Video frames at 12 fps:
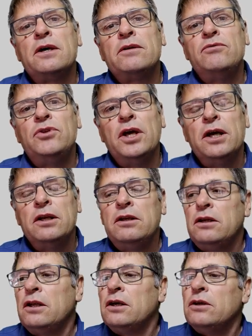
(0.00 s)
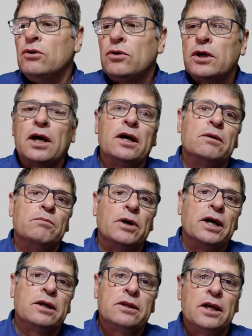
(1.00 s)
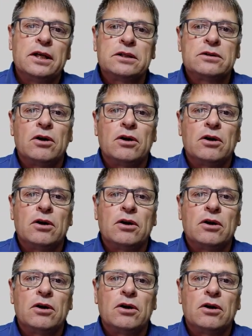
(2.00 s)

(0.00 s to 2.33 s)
then you can make that